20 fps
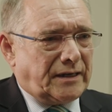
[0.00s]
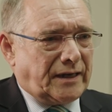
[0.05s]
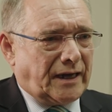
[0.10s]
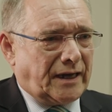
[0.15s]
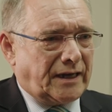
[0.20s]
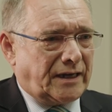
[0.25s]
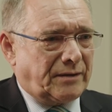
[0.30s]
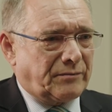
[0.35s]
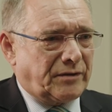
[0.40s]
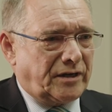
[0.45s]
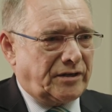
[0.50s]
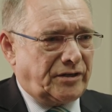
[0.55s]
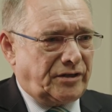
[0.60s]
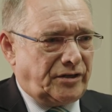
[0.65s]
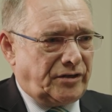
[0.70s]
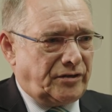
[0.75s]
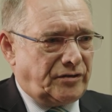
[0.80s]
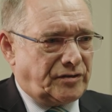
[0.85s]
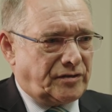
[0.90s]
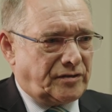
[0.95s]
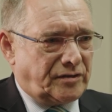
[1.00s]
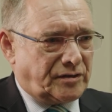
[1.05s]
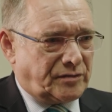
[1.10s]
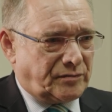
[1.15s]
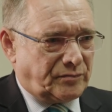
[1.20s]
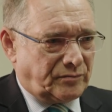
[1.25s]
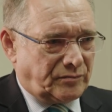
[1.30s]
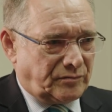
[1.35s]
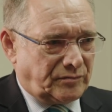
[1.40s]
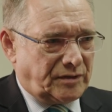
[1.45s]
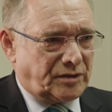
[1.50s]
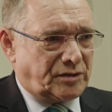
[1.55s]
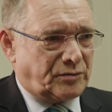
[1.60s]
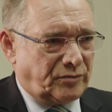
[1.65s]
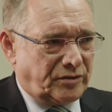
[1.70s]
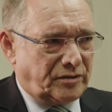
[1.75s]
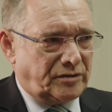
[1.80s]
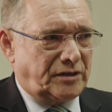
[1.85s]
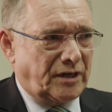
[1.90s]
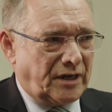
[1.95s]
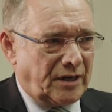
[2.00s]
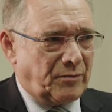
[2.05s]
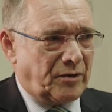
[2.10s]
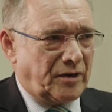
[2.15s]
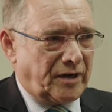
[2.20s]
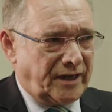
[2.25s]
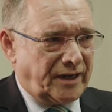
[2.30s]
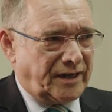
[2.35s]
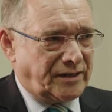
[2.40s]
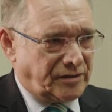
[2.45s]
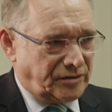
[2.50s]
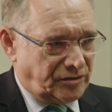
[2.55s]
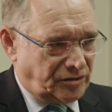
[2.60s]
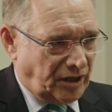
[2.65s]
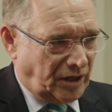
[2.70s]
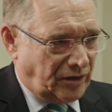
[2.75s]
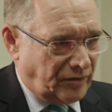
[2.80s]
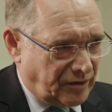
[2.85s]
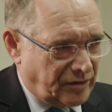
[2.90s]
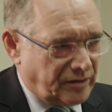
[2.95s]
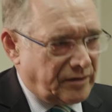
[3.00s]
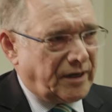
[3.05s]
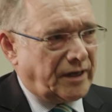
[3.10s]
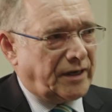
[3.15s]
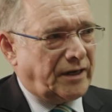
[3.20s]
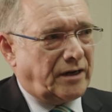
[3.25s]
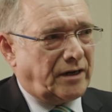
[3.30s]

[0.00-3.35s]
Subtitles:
and I'm going to use this word deliberately, as a joke, and